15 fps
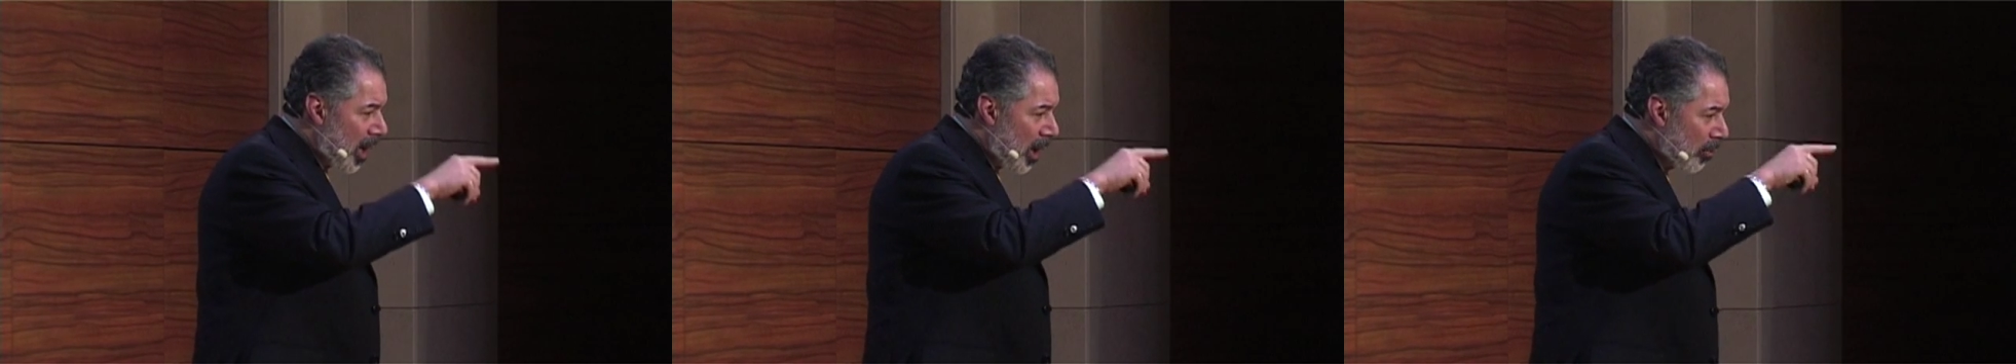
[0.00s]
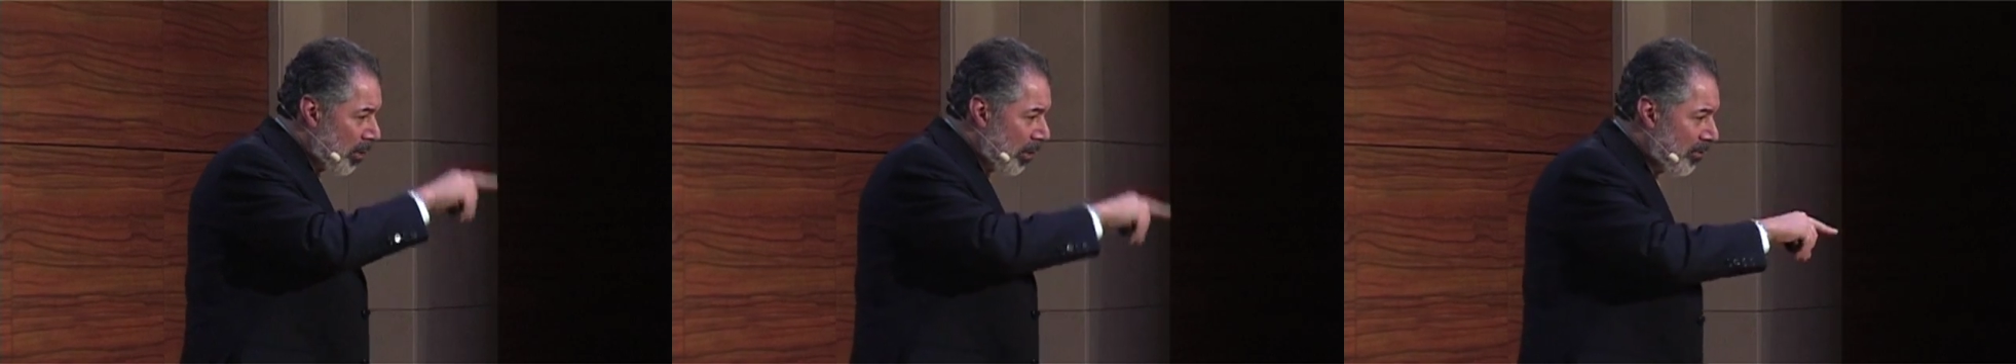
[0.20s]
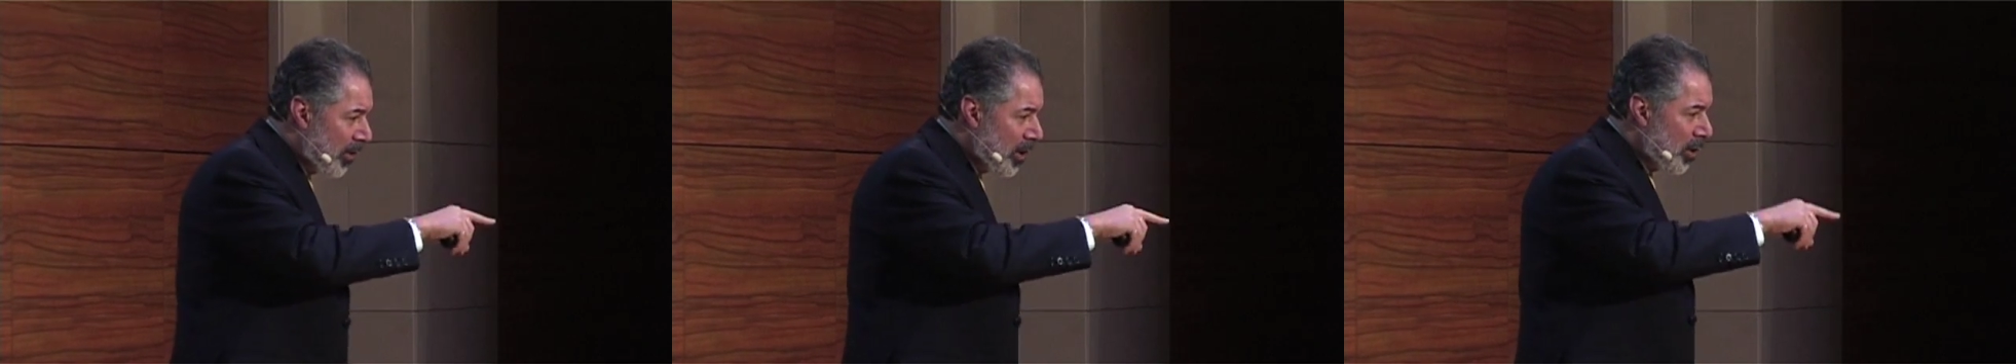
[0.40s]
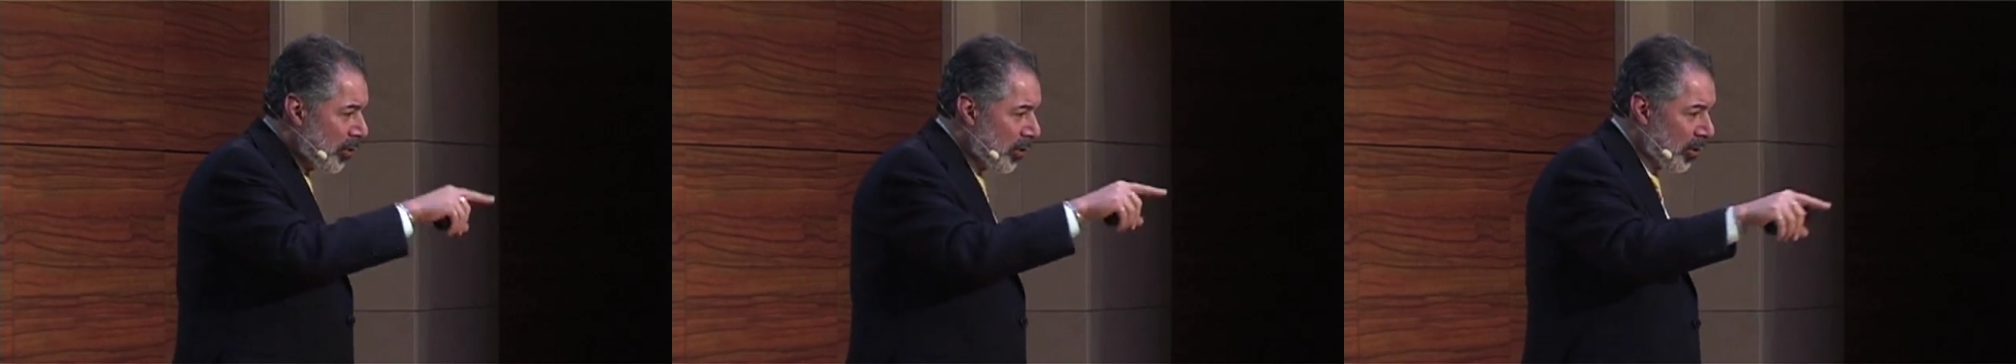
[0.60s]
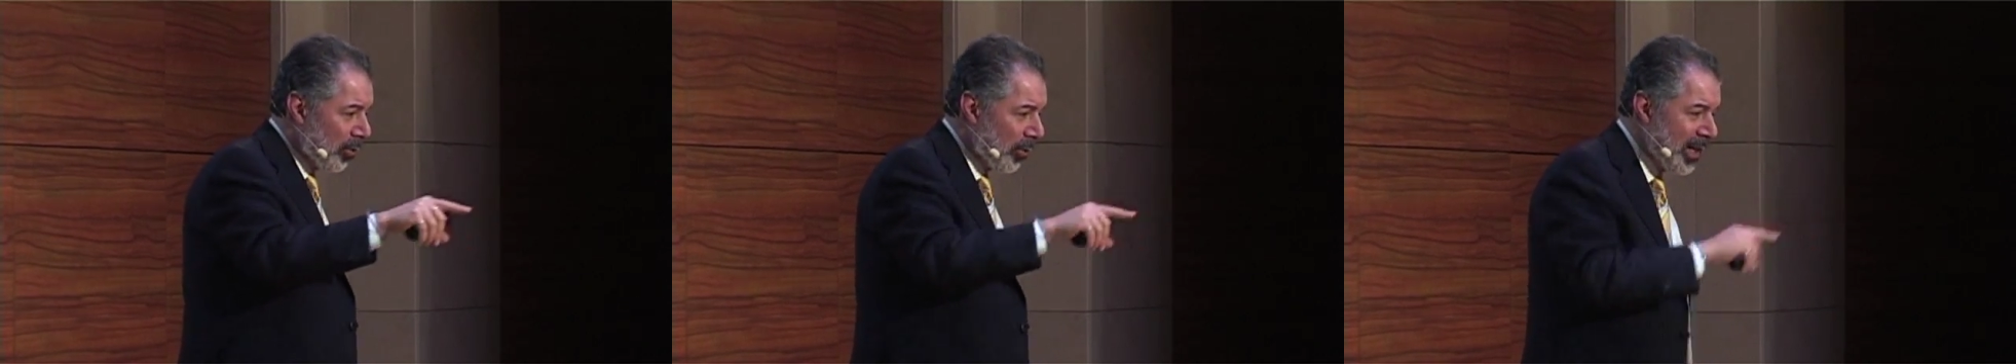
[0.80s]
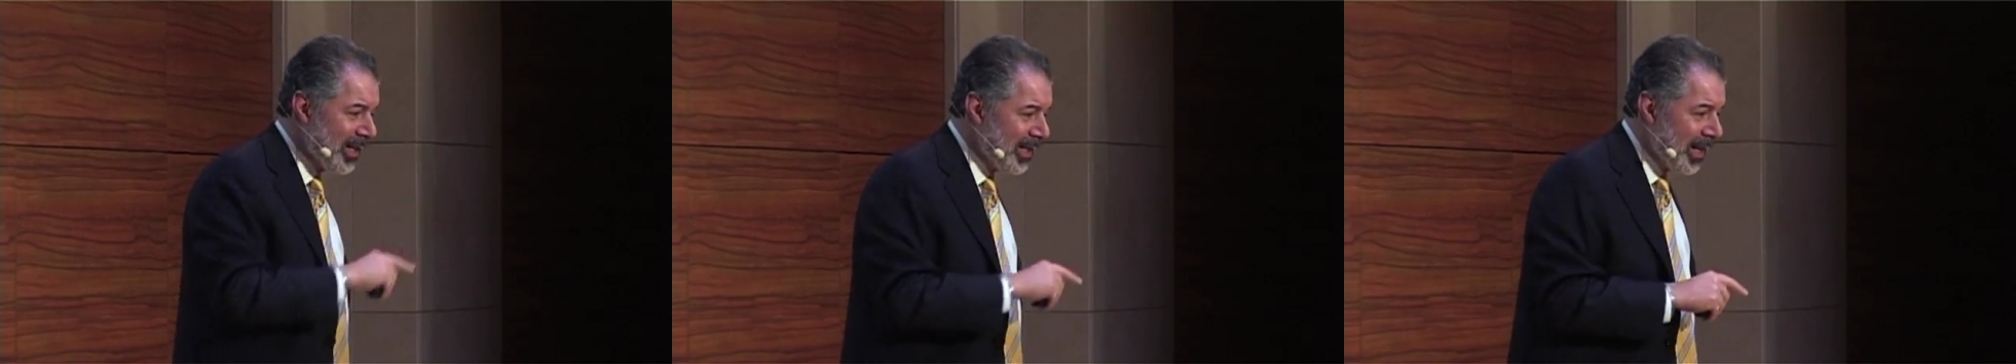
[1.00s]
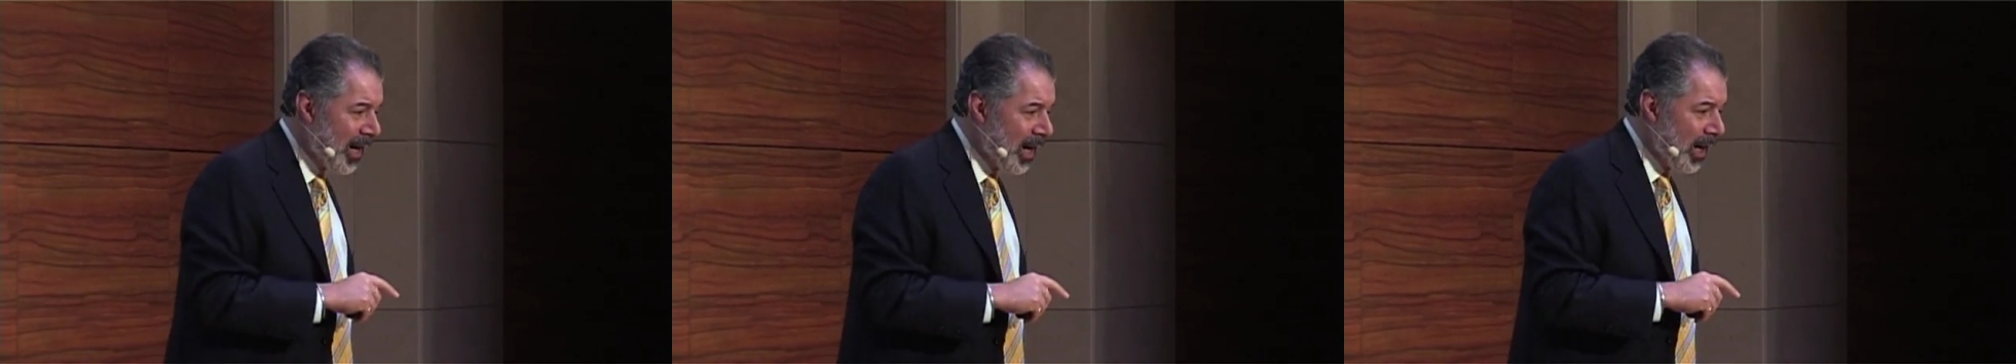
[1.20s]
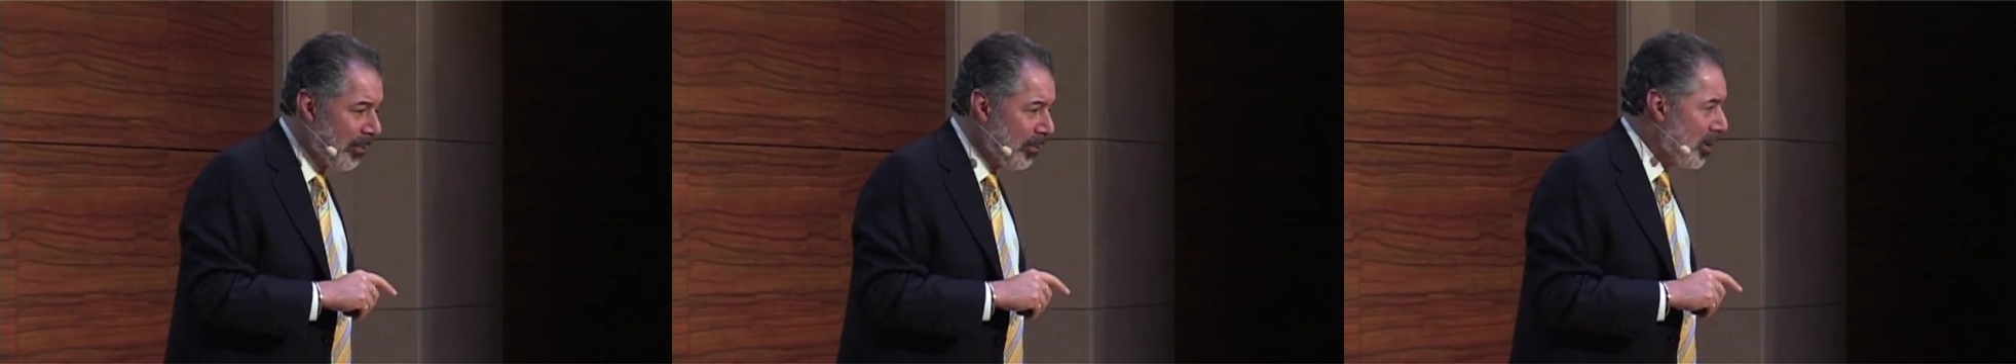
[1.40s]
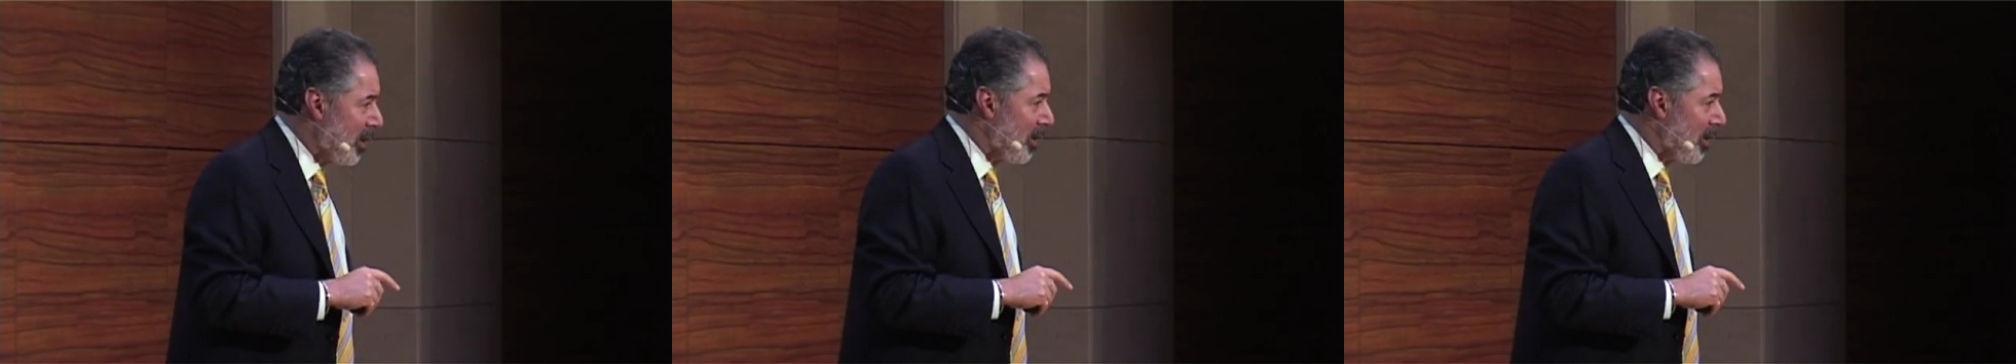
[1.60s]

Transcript: a review 3 times